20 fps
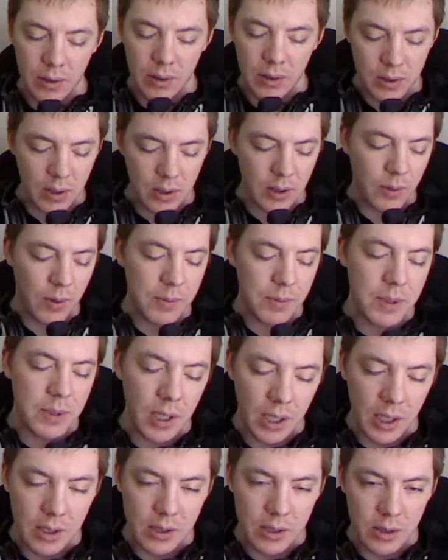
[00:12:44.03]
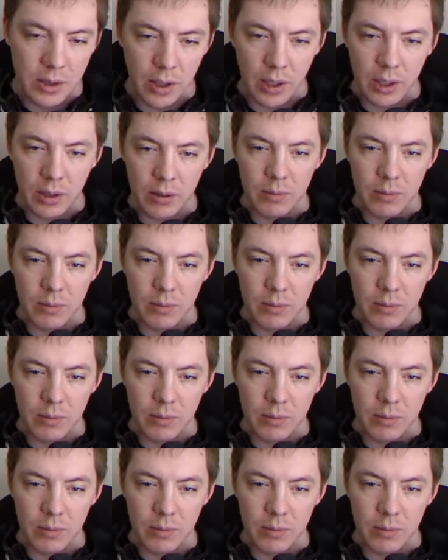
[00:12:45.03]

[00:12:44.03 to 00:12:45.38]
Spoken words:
I was on the website yesterday.